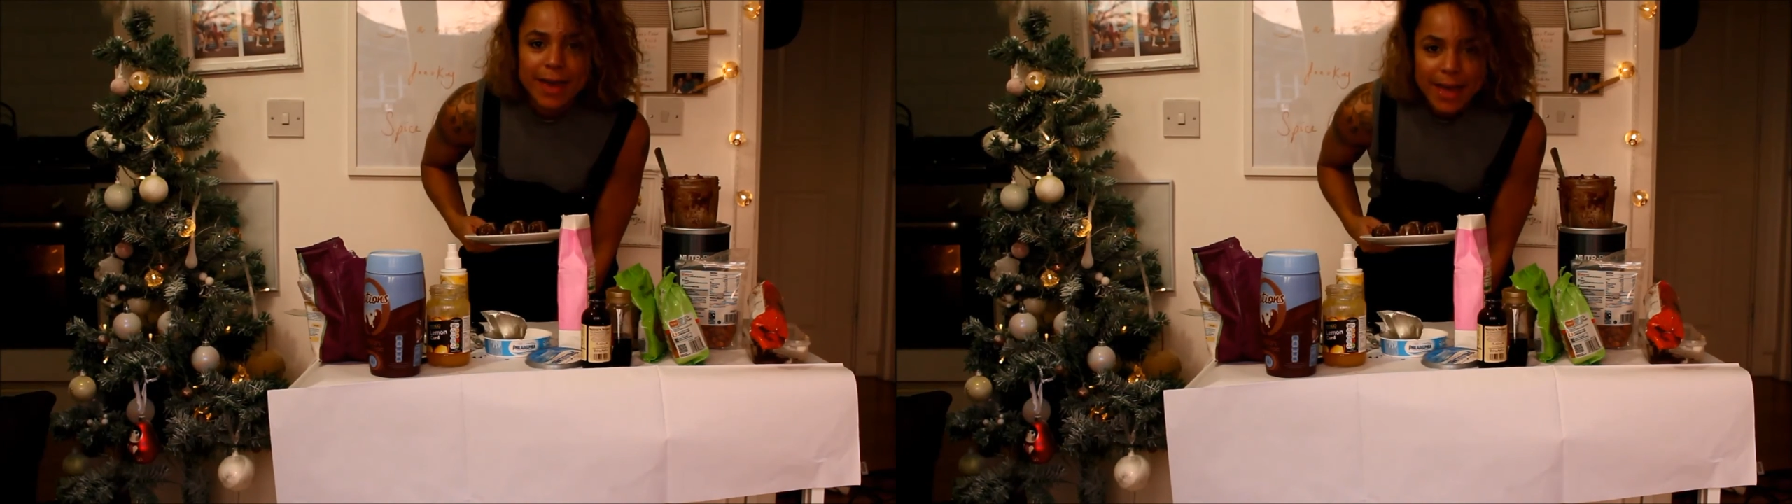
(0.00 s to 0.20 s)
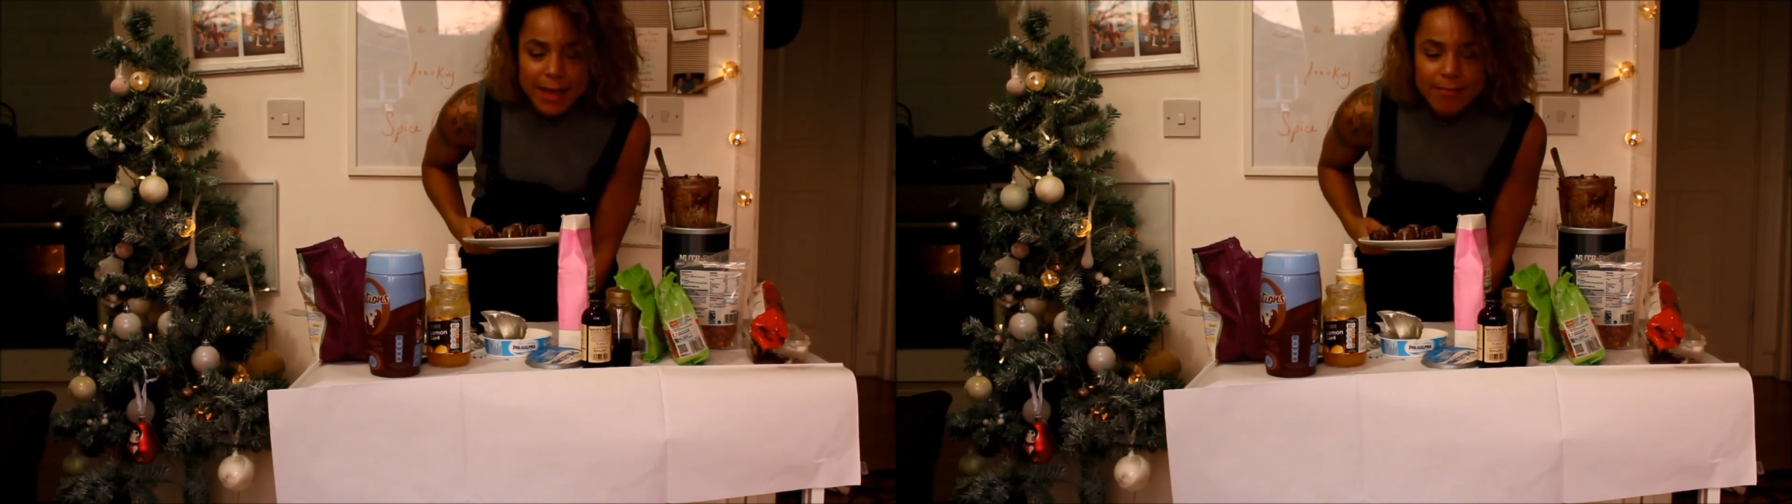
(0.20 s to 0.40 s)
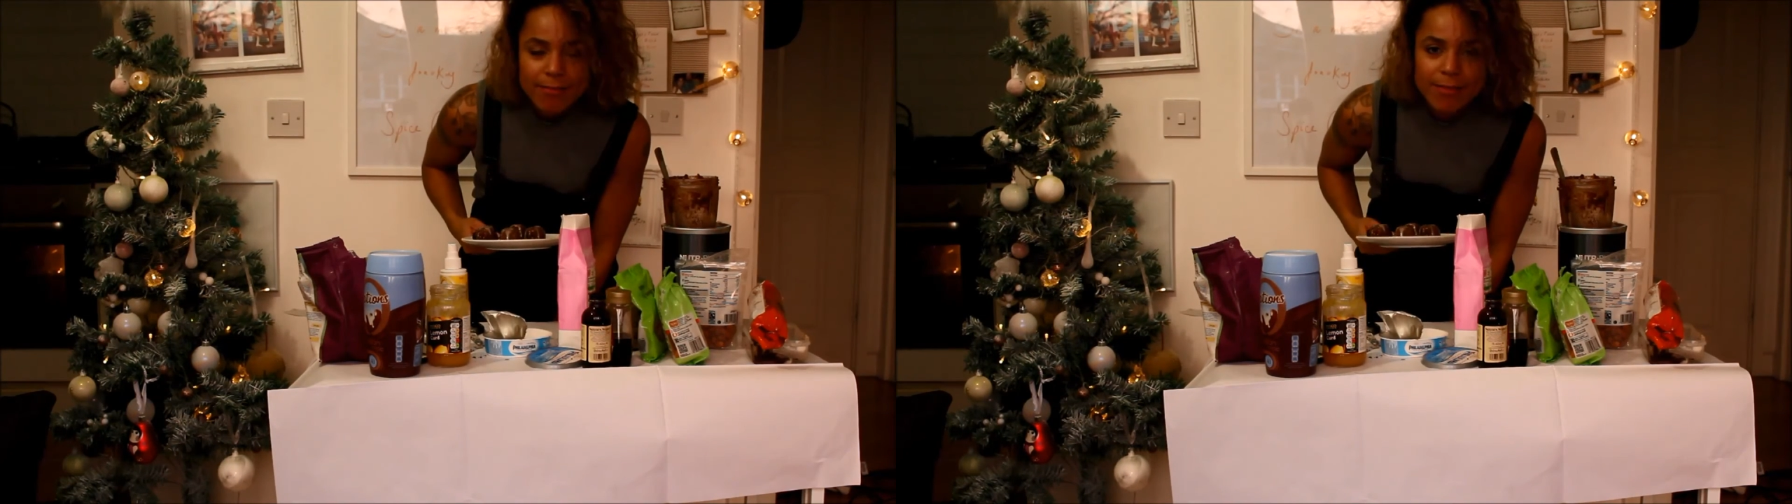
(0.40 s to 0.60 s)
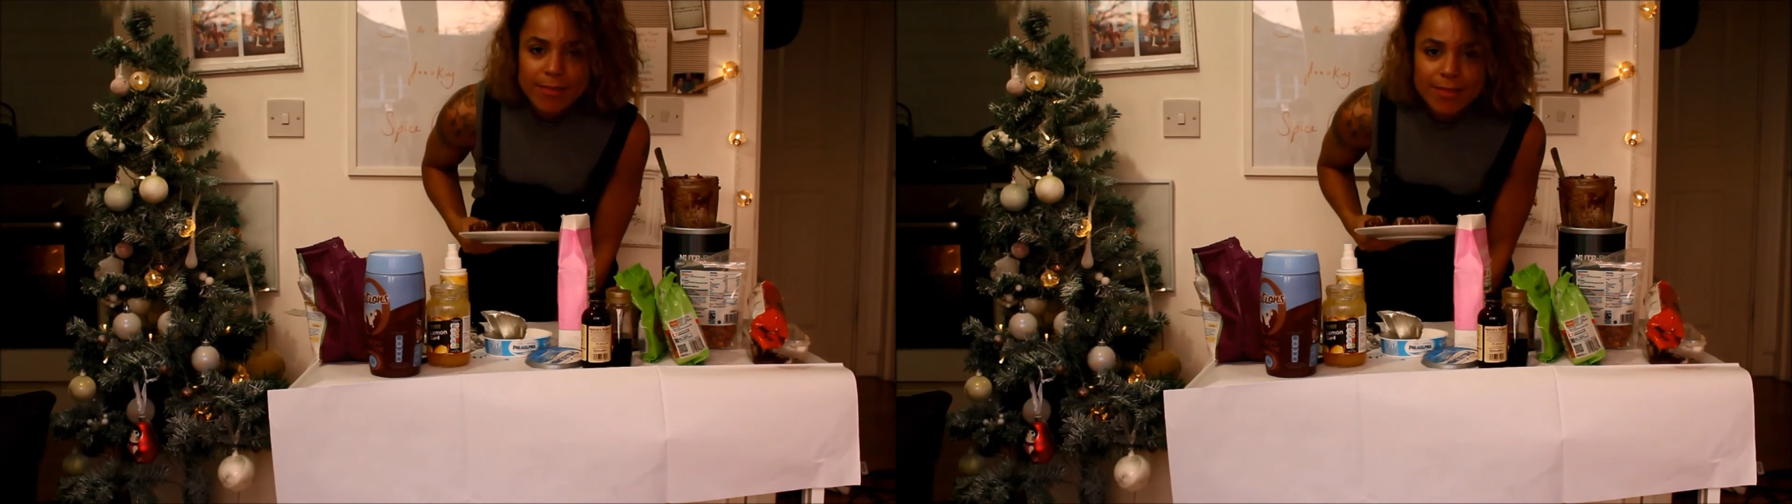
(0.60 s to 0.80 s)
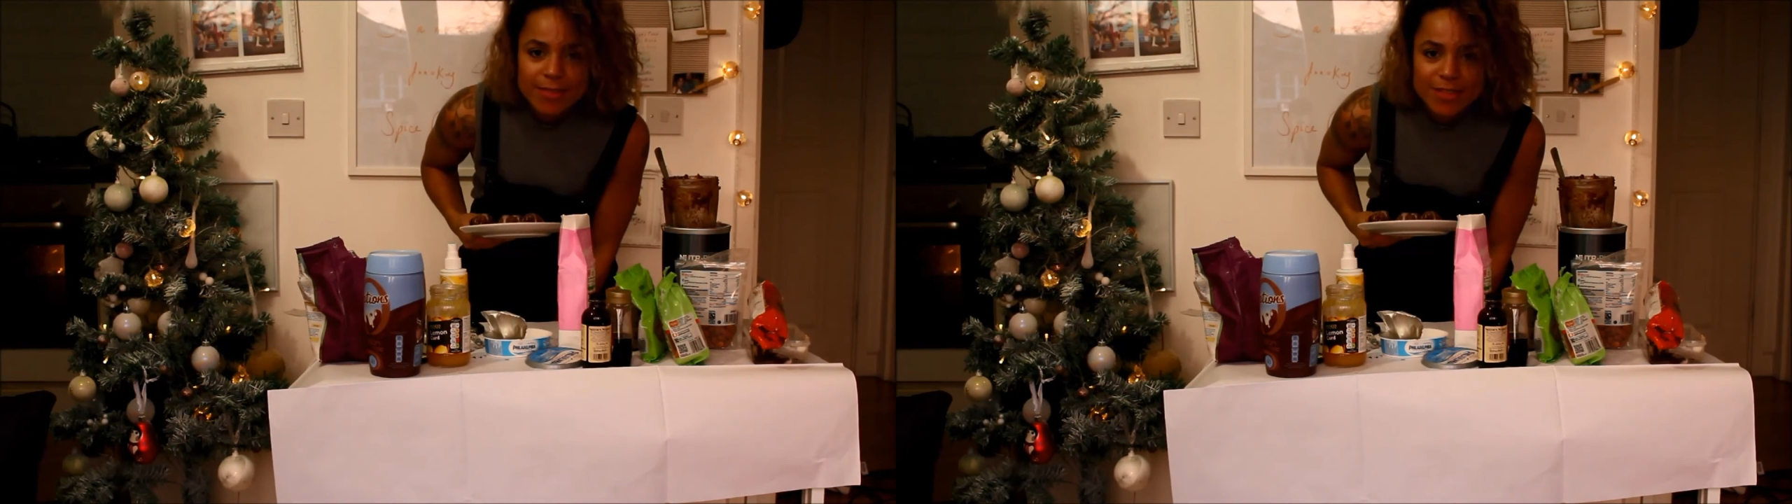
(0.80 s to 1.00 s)
in
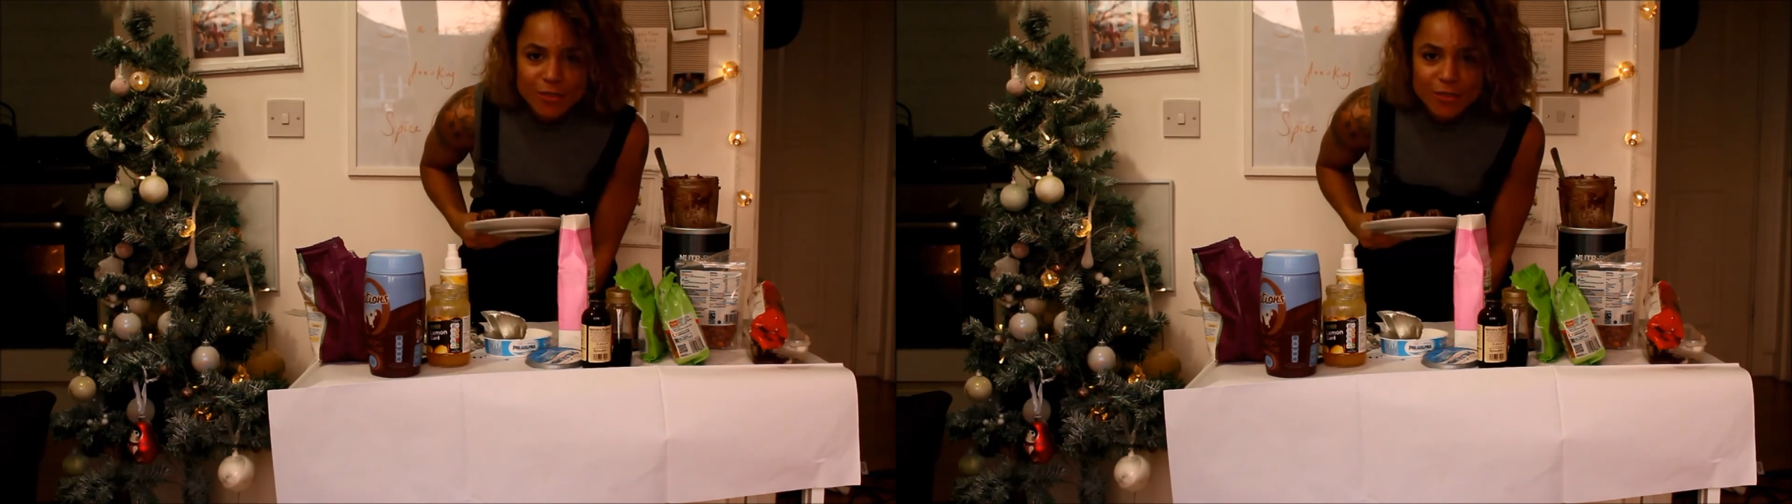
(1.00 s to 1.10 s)
the